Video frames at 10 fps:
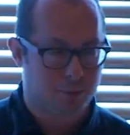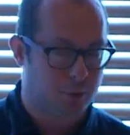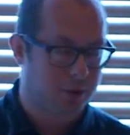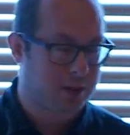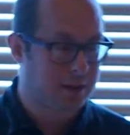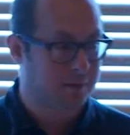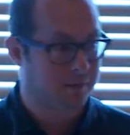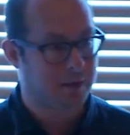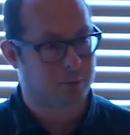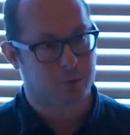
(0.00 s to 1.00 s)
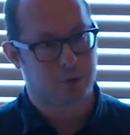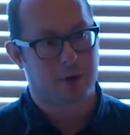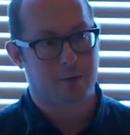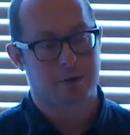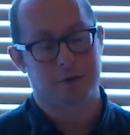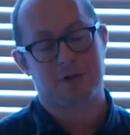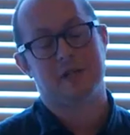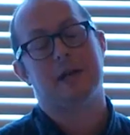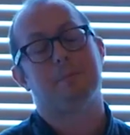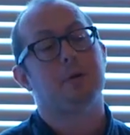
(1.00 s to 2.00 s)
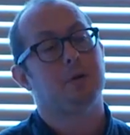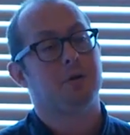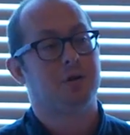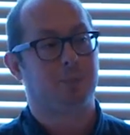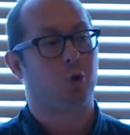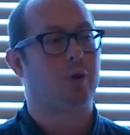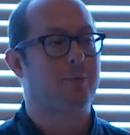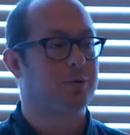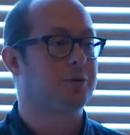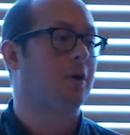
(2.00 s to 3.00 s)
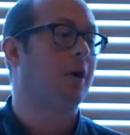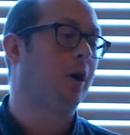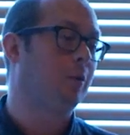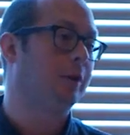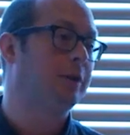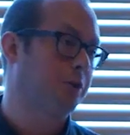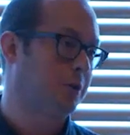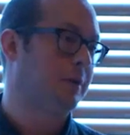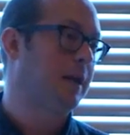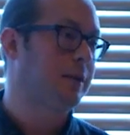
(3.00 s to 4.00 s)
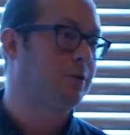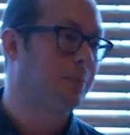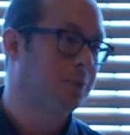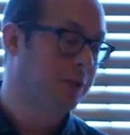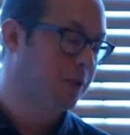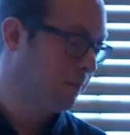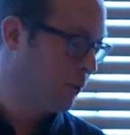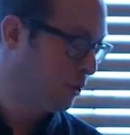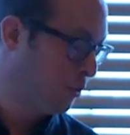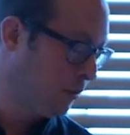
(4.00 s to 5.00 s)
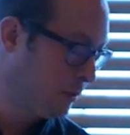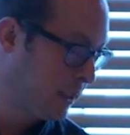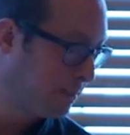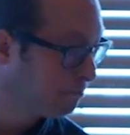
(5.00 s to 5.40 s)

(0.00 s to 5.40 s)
that work in the field will know that the CM deployments are only just getting to a position of maturity.